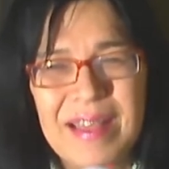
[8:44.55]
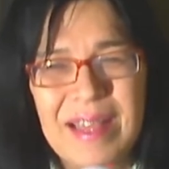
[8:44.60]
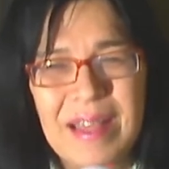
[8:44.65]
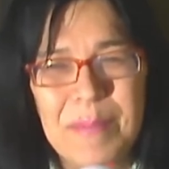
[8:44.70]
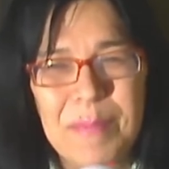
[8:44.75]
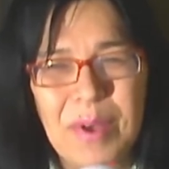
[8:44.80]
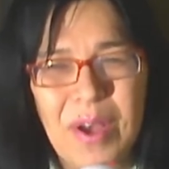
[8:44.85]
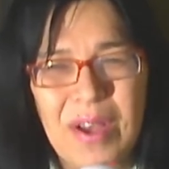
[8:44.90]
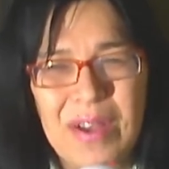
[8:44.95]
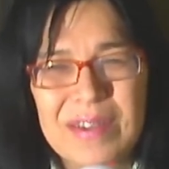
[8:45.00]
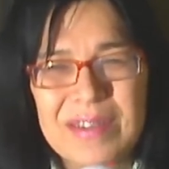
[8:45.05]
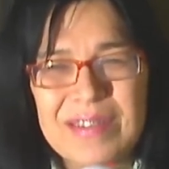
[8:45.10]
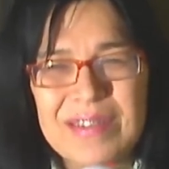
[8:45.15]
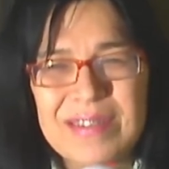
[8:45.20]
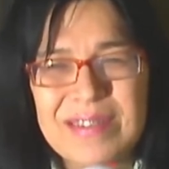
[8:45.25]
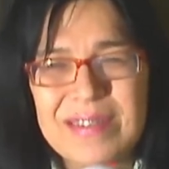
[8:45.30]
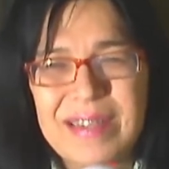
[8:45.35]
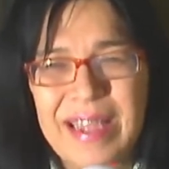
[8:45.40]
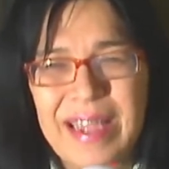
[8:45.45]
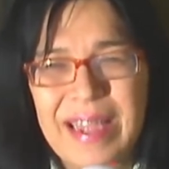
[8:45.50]

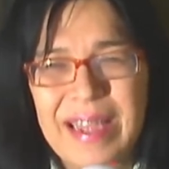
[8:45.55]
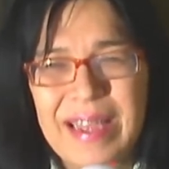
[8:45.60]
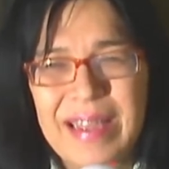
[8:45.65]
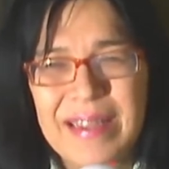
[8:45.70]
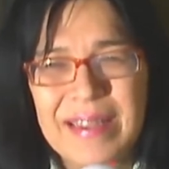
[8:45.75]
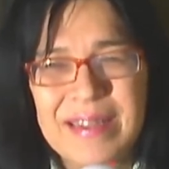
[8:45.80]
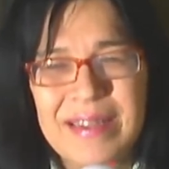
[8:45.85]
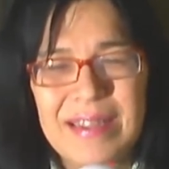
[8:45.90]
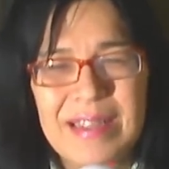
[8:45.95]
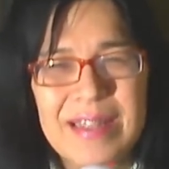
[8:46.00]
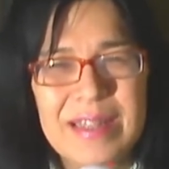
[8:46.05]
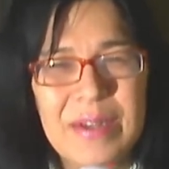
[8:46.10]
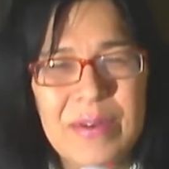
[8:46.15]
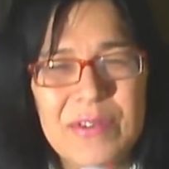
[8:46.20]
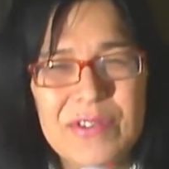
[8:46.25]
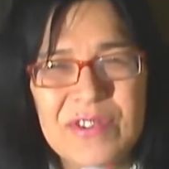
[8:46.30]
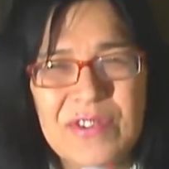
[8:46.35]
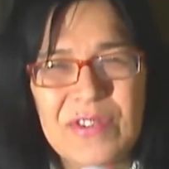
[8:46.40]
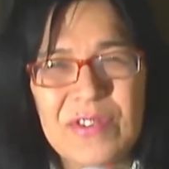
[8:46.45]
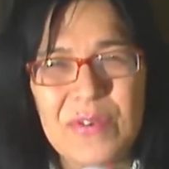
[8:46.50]
and there
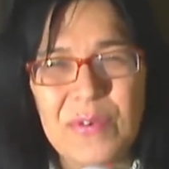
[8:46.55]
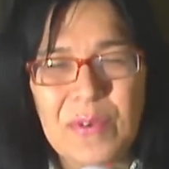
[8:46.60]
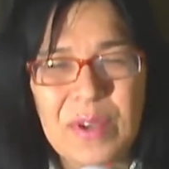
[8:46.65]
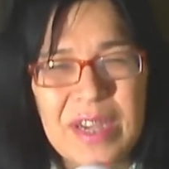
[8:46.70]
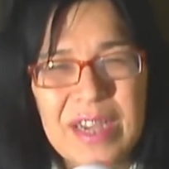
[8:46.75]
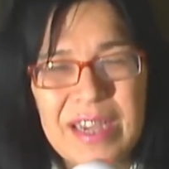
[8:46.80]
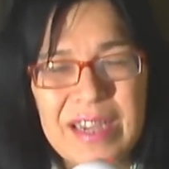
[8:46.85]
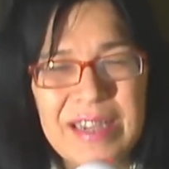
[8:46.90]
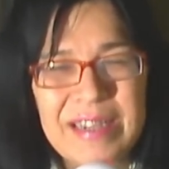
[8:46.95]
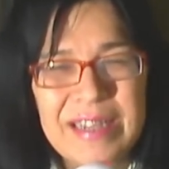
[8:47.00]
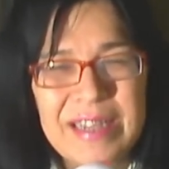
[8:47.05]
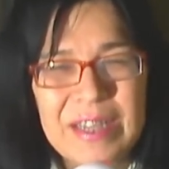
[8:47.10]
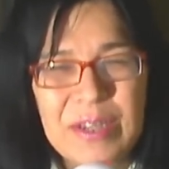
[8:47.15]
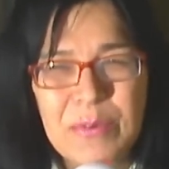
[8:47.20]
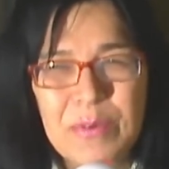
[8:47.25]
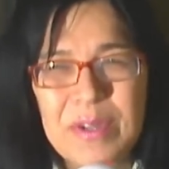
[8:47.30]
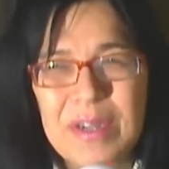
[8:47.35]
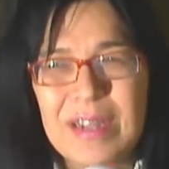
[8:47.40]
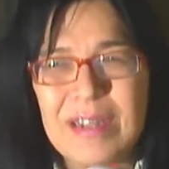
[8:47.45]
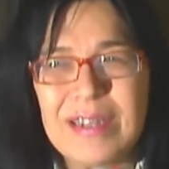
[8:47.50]
was a screen, and you
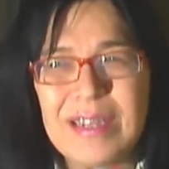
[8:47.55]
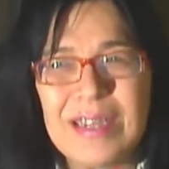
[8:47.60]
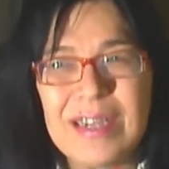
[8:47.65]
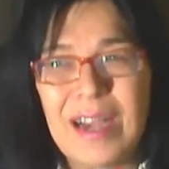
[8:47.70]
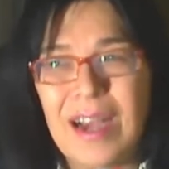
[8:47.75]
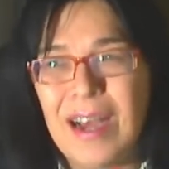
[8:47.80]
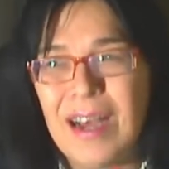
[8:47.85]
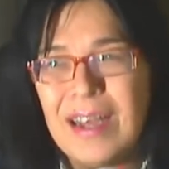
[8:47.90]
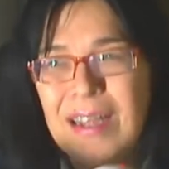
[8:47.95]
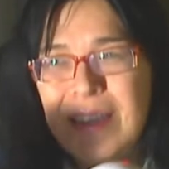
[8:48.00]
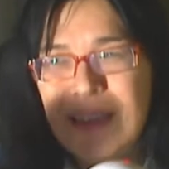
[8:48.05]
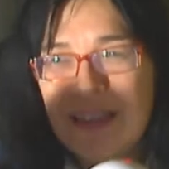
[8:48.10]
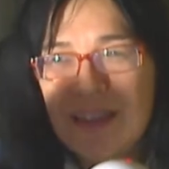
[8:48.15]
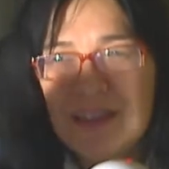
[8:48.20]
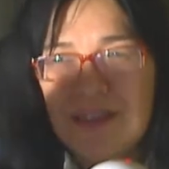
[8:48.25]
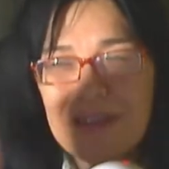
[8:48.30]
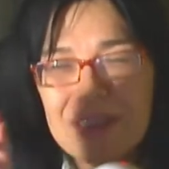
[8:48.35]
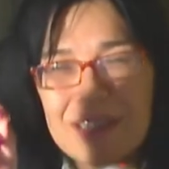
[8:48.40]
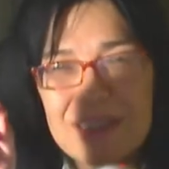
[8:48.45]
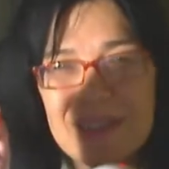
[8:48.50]
click
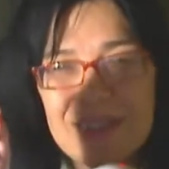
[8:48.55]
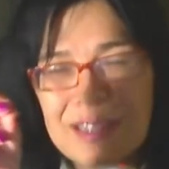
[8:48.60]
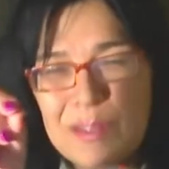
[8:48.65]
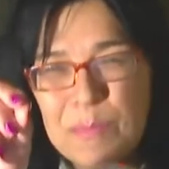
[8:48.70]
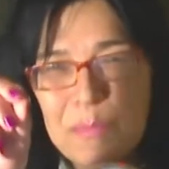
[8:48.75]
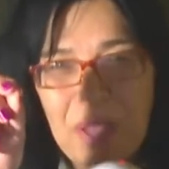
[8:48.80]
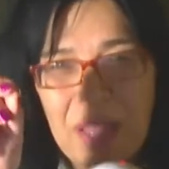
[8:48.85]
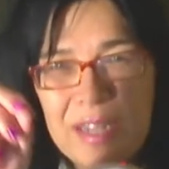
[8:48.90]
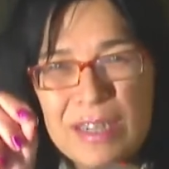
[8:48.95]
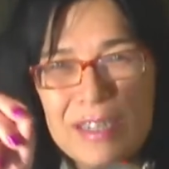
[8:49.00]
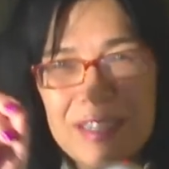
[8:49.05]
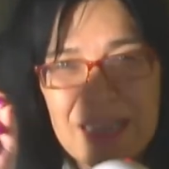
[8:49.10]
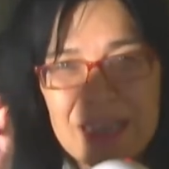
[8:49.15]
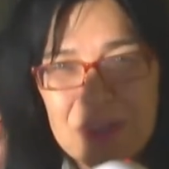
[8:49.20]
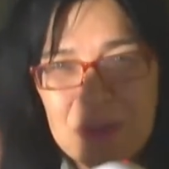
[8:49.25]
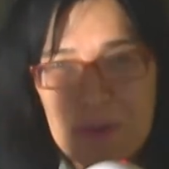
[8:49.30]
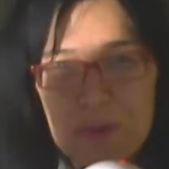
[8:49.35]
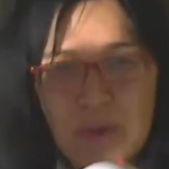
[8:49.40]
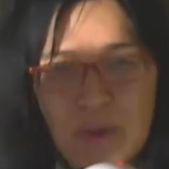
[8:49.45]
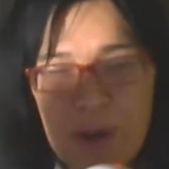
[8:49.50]
the little button, like,
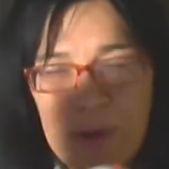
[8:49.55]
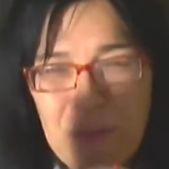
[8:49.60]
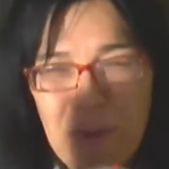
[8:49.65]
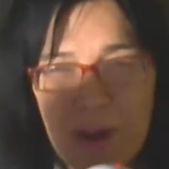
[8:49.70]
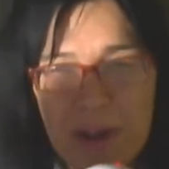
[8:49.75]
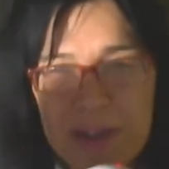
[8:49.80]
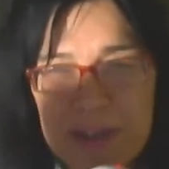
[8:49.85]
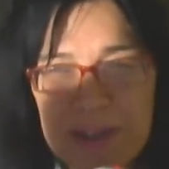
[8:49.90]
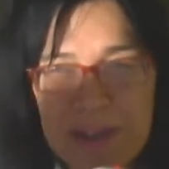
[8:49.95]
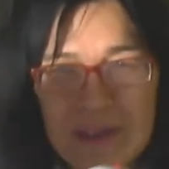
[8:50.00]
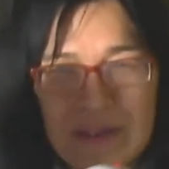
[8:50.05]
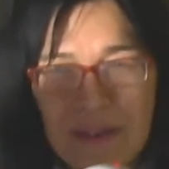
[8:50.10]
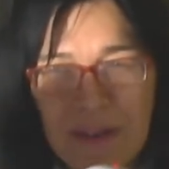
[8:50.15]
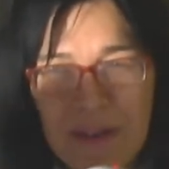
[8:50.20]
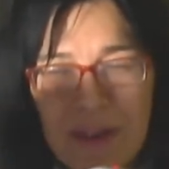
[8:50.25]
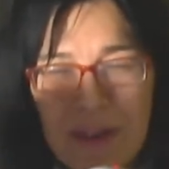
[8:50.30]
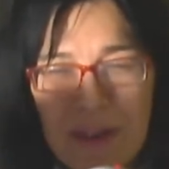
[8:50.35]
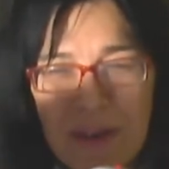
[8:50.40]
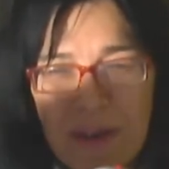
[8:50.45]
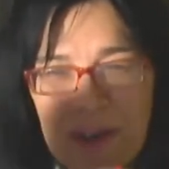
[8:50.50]
who do I want to
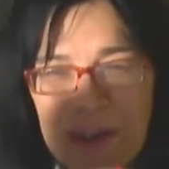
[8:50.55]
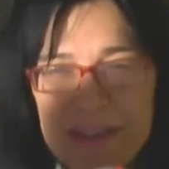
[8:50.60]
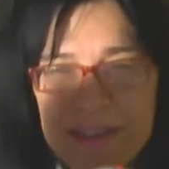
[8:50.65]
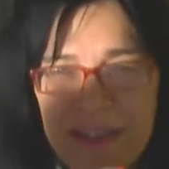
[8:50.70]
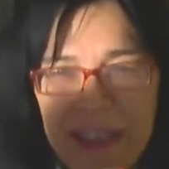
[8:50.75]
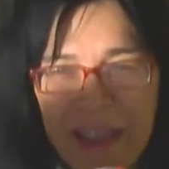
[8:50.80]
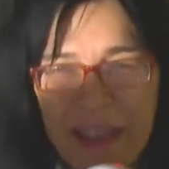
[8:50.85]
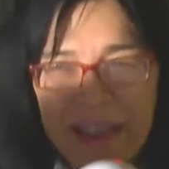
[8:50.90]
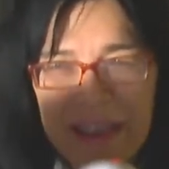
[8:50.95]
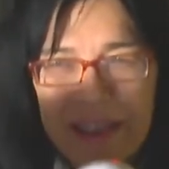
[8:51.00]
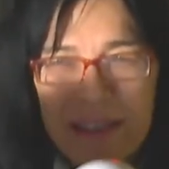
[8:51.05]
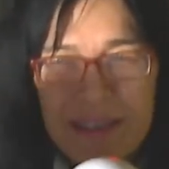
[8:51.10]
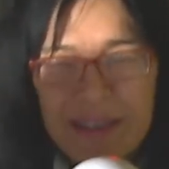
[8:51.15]
attack?